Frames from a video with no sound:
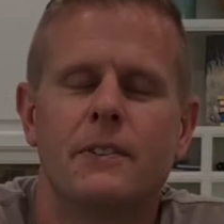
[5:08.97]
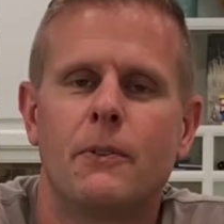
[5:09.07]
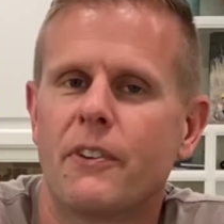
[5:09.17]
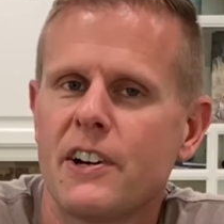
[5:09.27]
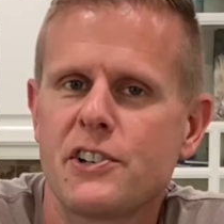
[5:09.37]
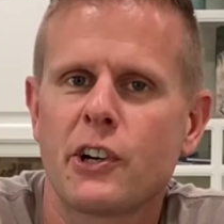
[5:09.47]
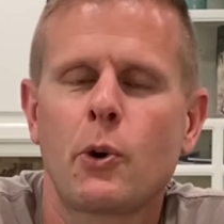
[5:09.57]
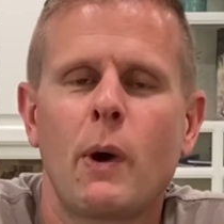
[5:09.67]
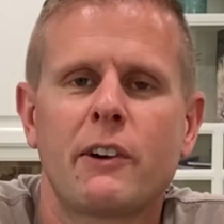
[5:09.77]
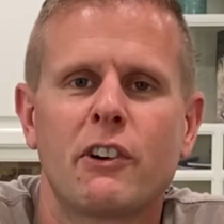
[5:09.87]
Well, there's your
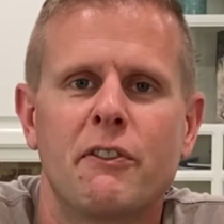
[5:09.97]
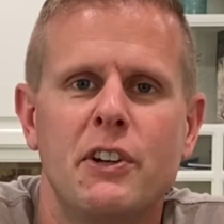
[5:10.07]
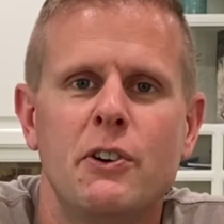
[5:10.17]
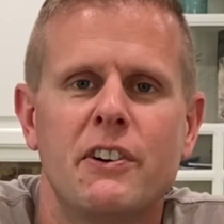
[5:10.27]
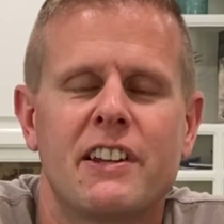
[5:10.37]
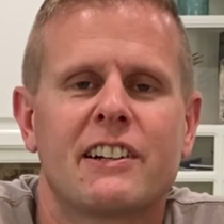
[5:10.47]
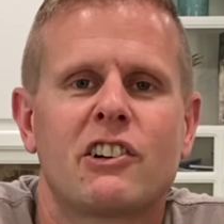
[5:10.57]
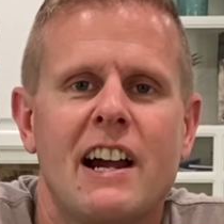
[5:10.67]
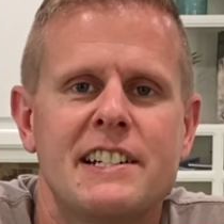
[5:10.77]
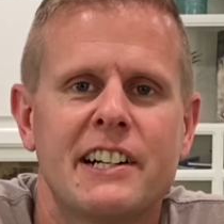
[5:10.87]
quick review of the
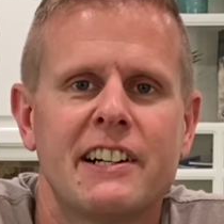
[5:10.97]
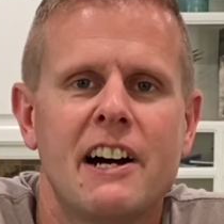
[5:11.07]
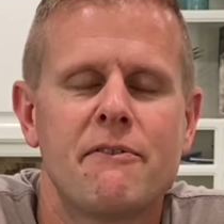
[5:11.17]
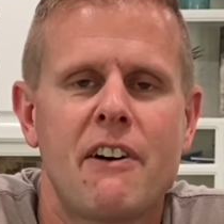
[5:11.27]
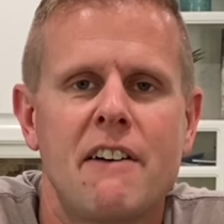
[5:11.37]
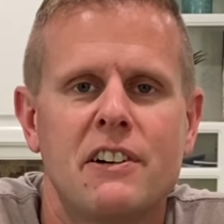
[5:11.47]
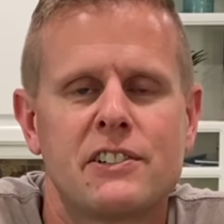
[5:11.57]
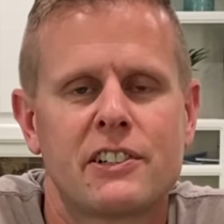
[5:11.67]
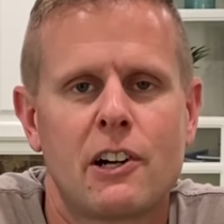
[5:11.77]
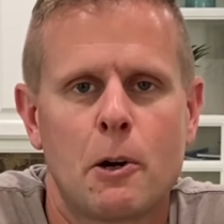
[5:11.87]
Criterion
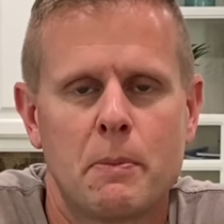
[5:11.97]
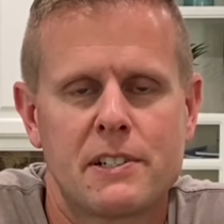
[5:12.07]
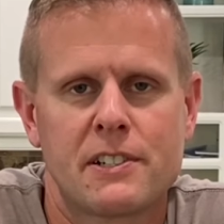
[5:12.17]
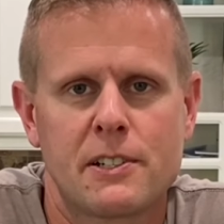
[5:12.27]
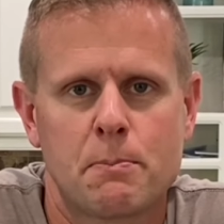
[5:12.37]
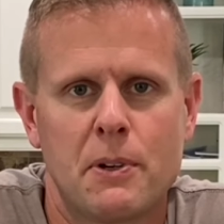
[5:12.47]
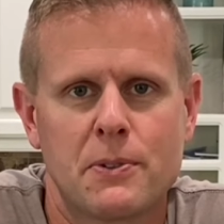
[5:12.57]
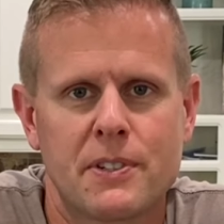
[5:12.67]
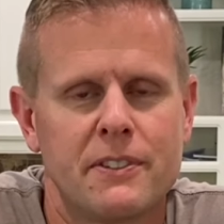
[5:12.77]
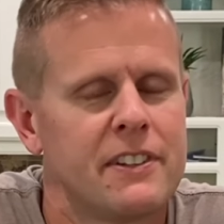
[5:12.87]
500 garbage
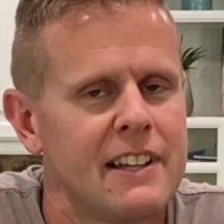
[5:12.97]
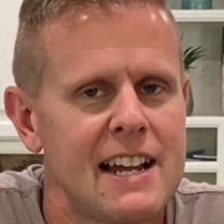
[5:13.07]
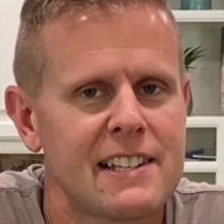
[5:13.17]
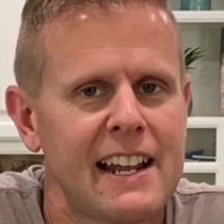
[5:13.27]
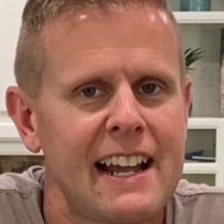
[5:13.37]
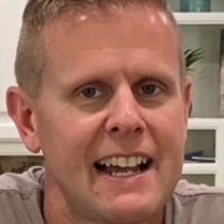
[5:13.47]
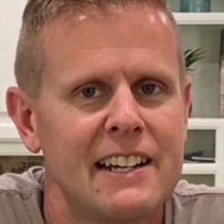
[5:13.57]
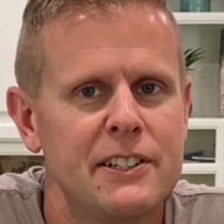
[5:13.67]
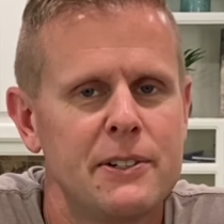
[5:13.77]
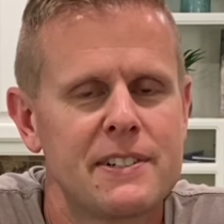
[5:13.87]
disposal. Last thing I got to
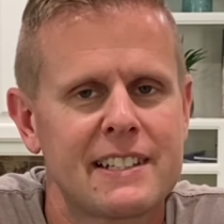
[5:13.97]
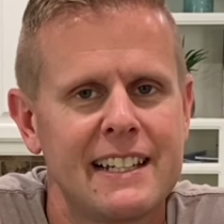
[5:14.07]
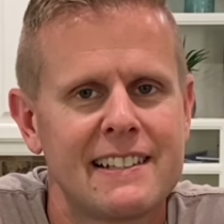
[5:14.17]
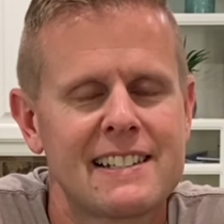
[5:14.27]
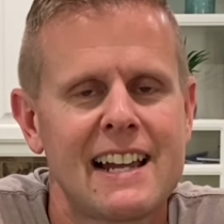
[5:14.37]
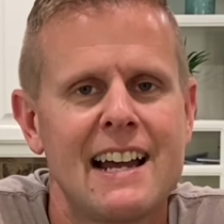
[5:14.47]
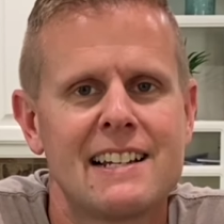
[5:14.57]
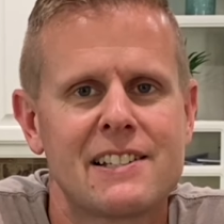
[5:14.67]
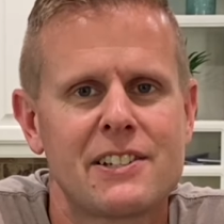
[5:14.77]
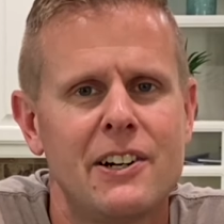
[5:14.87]
do is get this guy
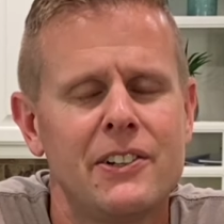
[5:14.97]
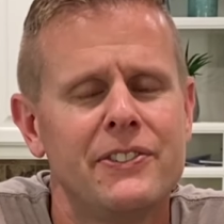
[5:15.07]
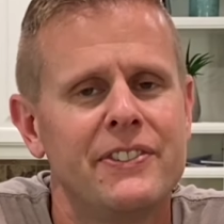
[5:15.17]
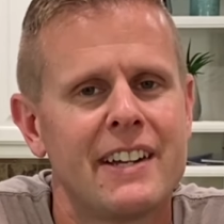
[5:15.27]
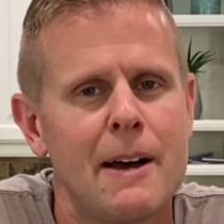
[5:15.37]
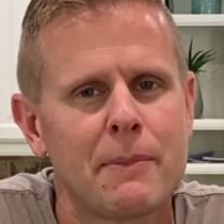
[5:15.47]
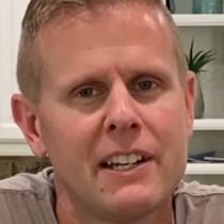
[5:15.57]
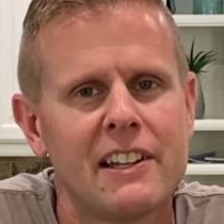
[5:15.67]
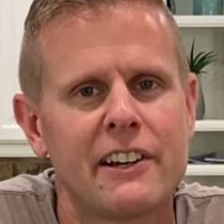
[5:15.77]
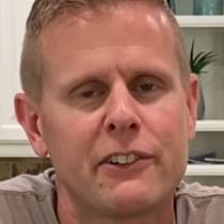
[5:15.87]
installed, and I'm going
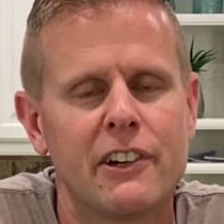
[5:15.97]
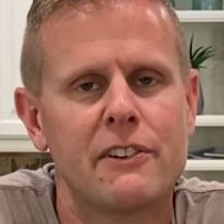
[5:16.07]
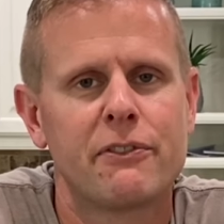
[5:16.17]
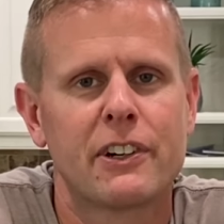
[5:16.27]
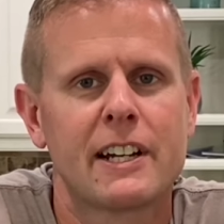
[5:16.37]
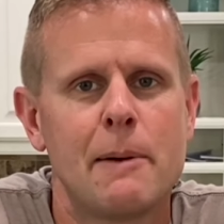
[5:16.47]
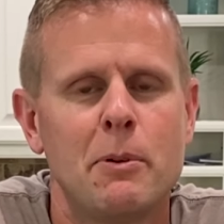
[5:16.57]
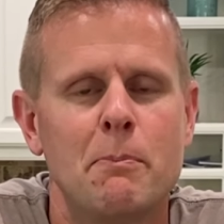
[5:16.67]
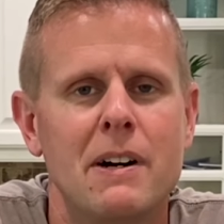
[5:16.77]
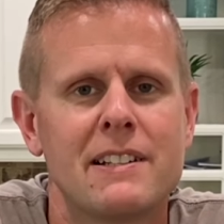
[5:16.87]
to let it run for a couple
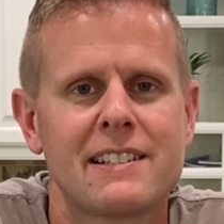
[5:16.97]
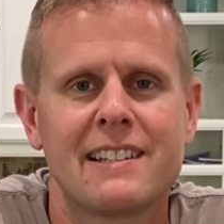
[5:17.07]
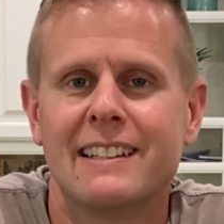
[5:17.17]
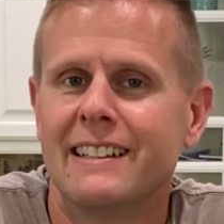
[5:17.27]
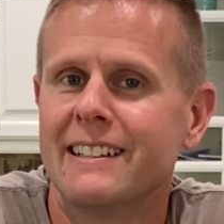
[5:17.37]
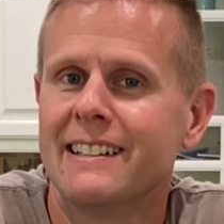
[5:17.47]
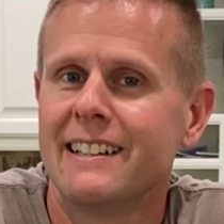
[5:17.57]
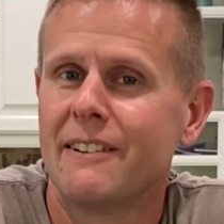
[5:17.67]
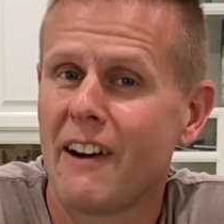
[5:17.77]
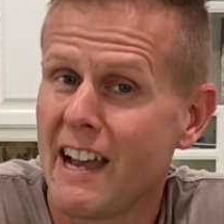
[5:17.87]
months, and
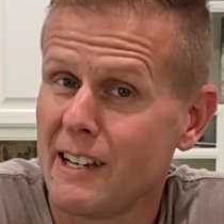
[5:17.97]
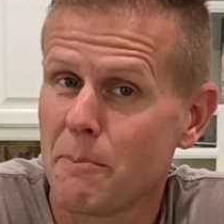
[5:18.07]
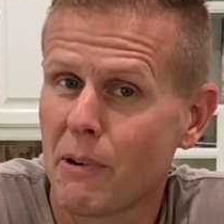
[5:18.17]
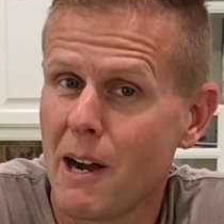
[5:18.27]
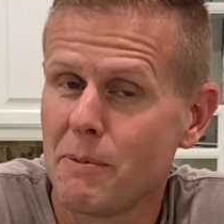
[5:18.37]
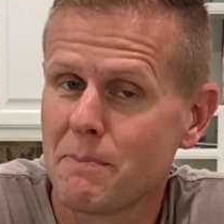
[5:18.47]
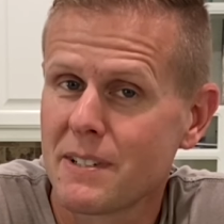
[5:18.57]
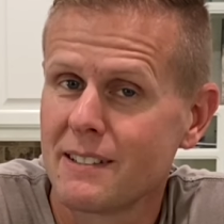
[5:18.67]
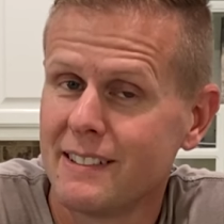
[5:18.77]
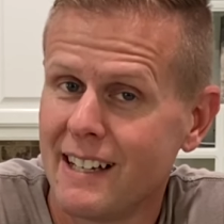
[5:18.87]
if I had any
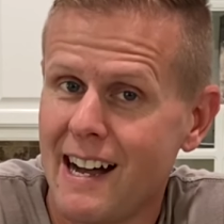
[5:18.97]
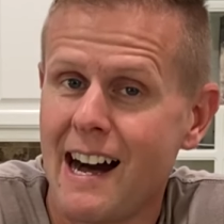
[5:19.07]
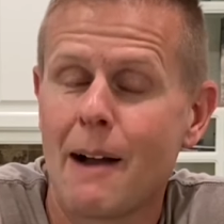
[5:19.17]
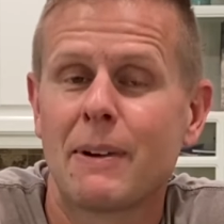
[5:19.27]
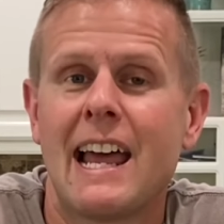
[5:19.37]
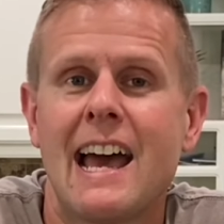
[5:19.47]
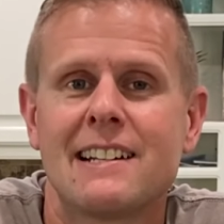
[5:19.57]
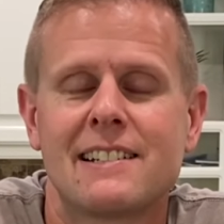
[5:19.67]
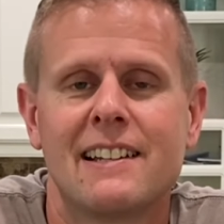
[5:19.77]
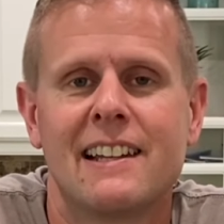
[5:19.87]
problems, I'm going to add
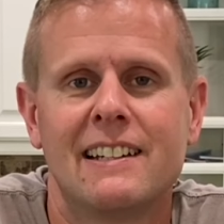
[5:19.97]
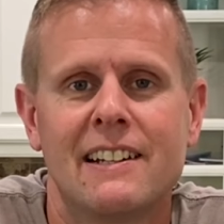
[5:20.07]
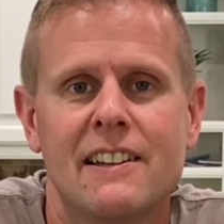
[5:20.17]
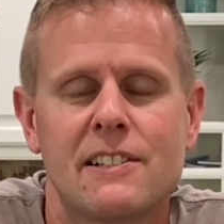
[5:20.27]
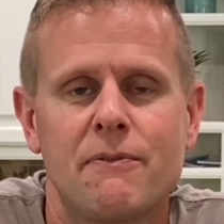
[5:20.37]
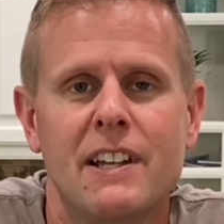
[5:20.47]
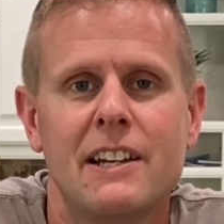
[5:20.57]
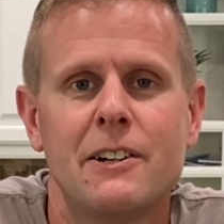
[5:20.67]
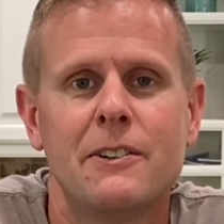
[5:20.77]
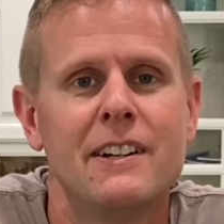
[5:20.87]
it to the end of this
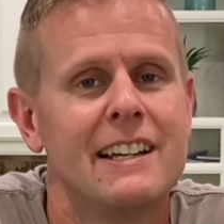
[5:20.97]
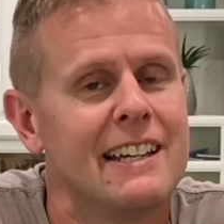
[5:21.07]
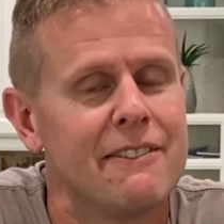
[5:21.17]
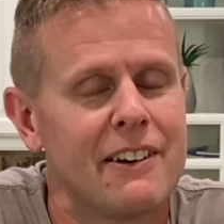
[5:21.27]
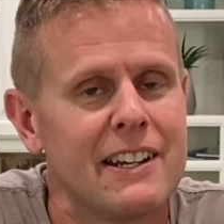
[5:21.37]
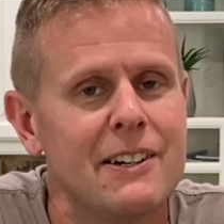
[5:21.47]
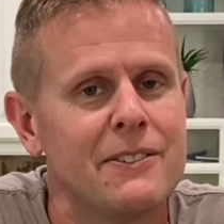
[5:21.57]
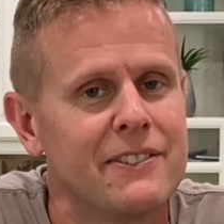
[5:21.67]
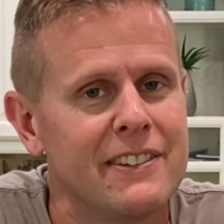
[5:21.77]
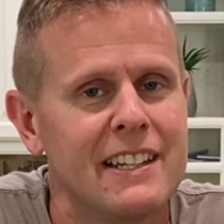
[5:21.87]
video. If I
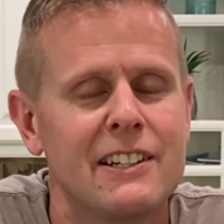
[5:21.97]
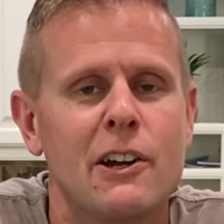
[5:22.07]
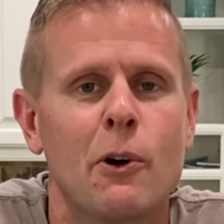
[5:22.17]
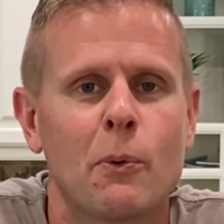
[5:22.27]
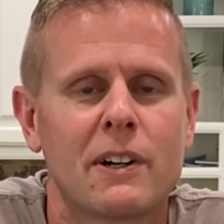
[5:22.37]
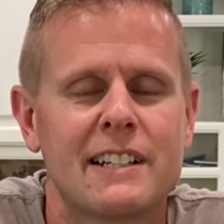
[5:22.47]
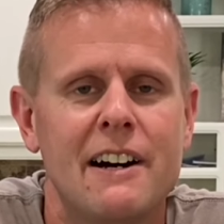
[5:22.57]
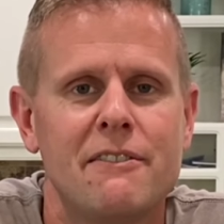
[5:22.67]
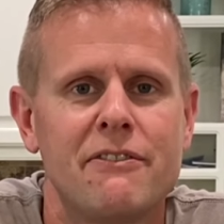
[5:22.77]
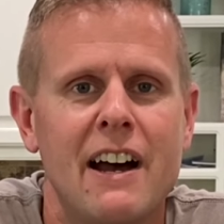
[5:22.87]
don't, then you know it worked
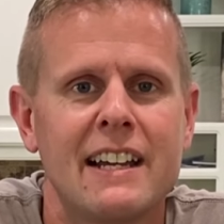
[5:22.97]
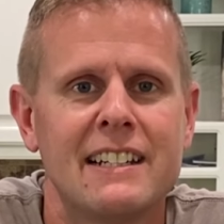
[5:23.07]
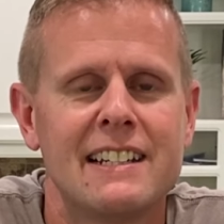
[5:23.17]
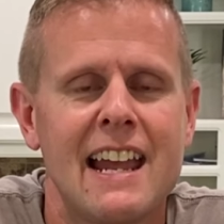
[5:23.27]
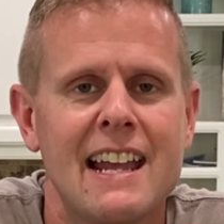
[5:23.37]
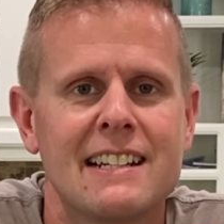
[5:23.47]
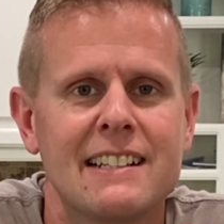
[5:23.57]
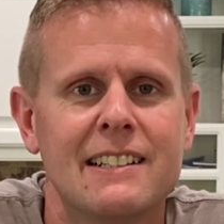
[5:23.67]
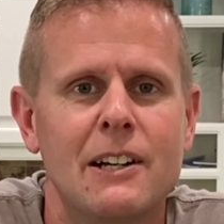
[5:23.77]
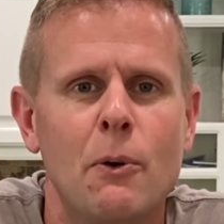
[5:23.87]
out fine and
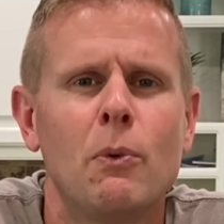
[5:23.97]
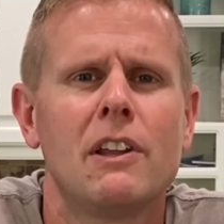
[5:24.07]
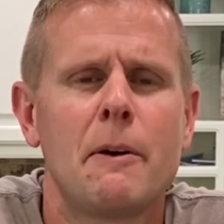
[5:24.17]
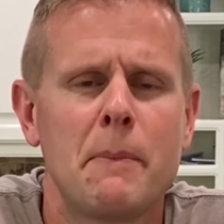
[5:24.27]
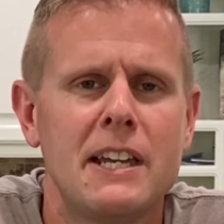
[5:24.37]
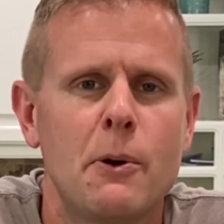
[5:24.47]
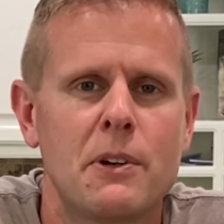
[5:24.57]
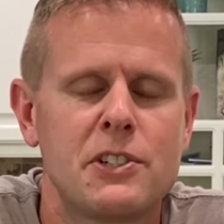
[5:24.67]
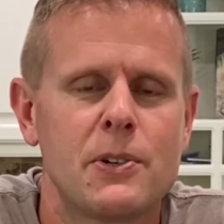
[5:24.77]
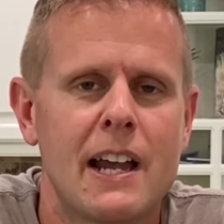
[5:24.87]
dandy. Well, let me know
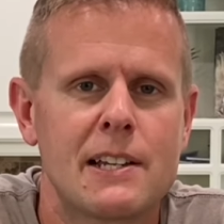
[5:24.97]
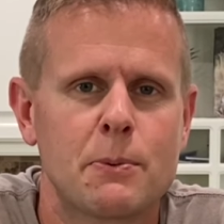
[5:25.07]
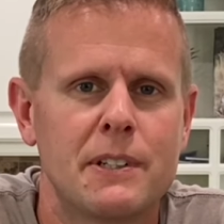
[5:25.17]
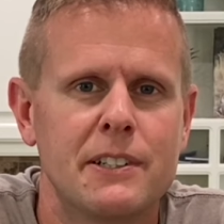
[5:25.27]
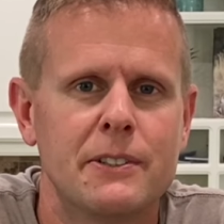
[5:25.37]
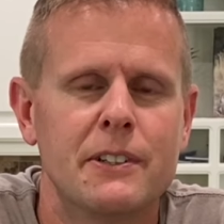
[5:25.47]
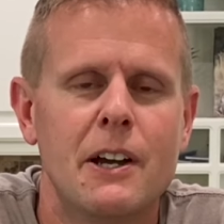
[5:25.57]
what you guys would do.